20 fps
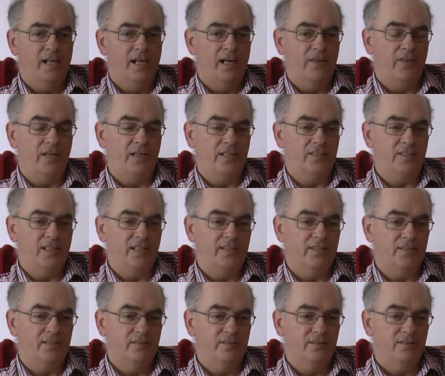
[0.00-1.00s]
And then it
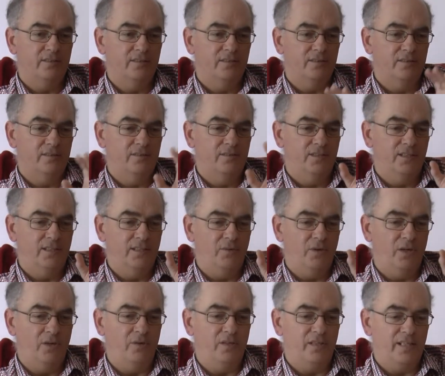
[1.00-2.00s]
says,
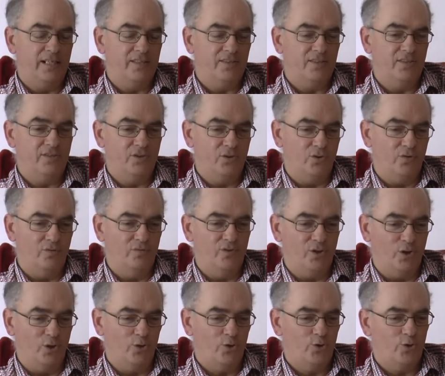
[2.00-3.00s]
that's the sort of
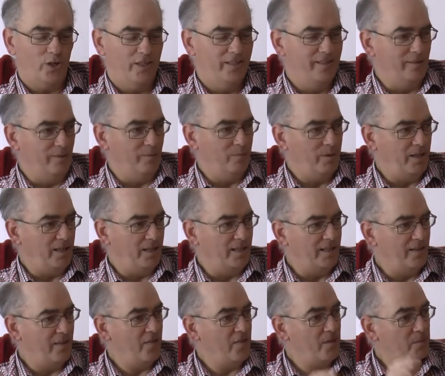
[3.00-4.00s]
doctrinal part.
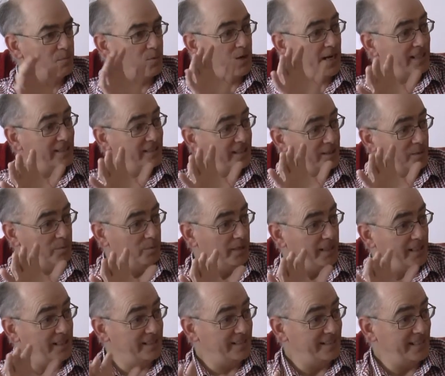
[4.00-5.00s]
And then the practical bit
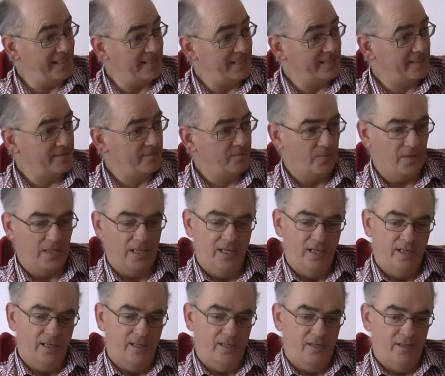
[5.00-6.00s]
is this.
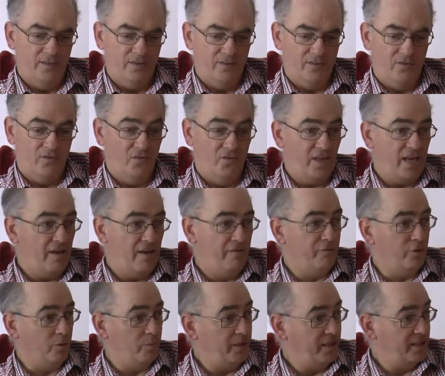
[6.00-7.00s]

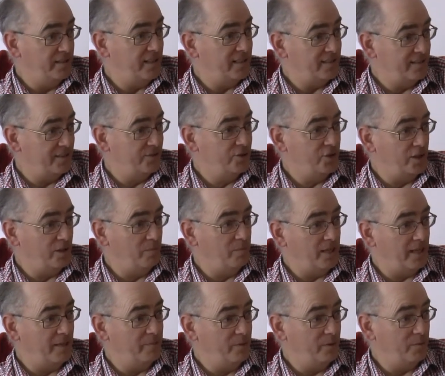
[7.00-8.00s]
Therefore, because that's the eternal
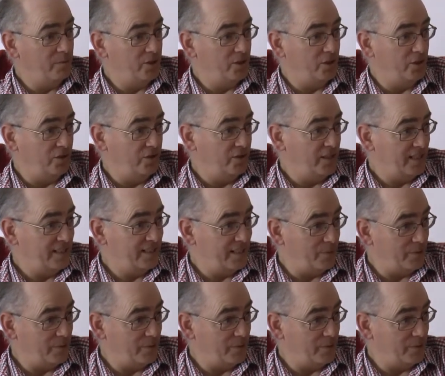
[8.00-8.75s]
plan and purpose of God, and that's